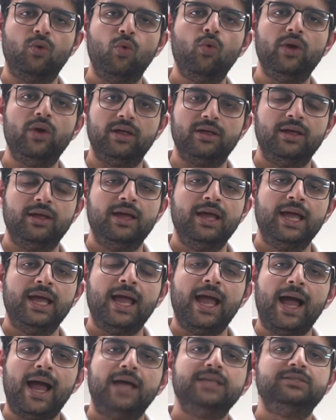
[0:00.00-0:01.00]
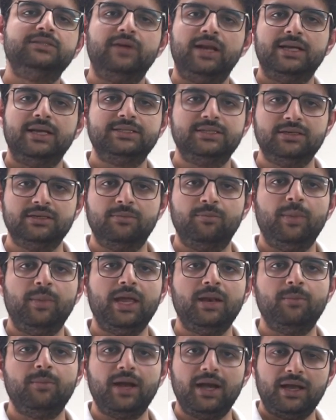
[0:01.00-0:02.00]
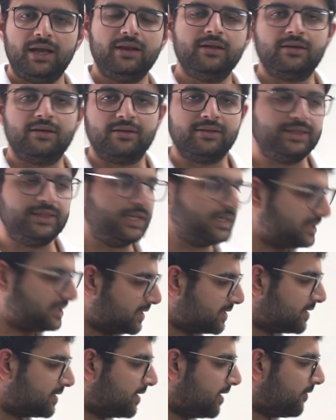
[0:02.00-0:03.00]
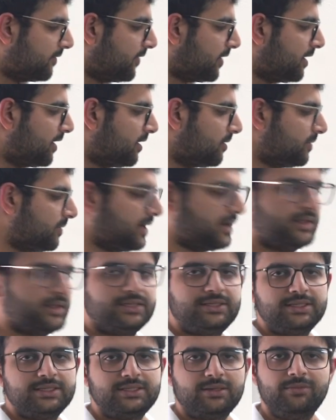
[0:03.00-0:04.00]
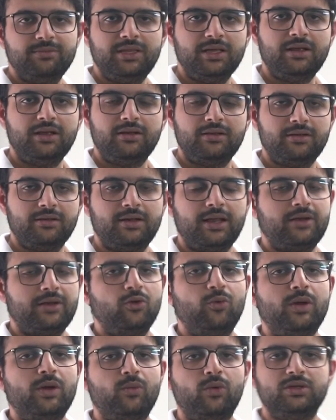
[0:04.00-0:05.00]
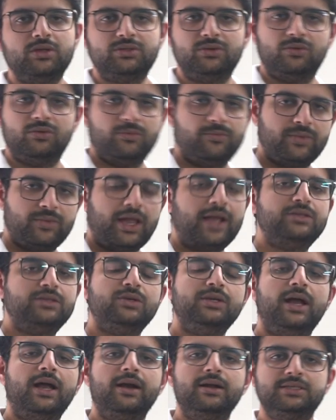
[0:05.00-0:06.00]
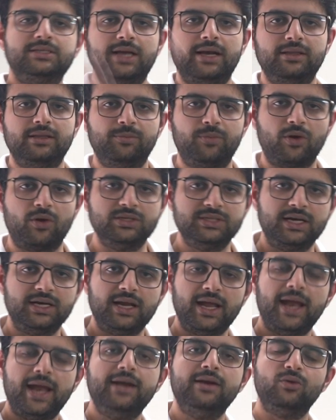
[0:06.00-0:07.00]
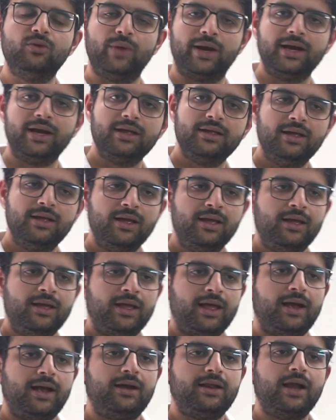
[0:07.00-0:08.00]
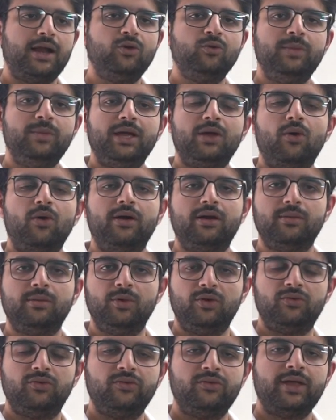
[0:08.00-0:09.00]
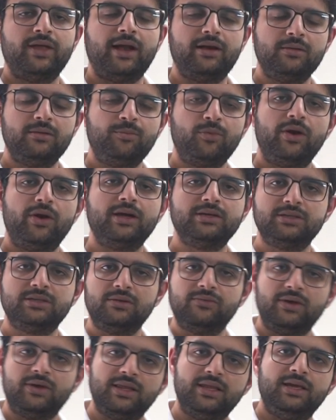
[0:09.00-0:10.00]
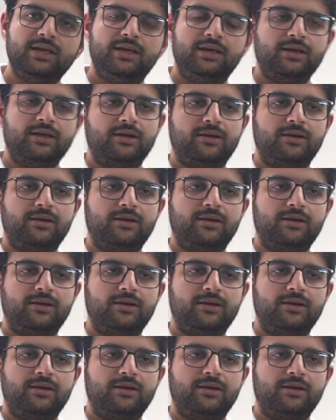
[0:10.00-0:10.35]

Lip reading: code as well as the main maintainer? This is the difficult bit. This is something like no one wants to do. Actually understand the project end to end and try to make contributions at a production worthy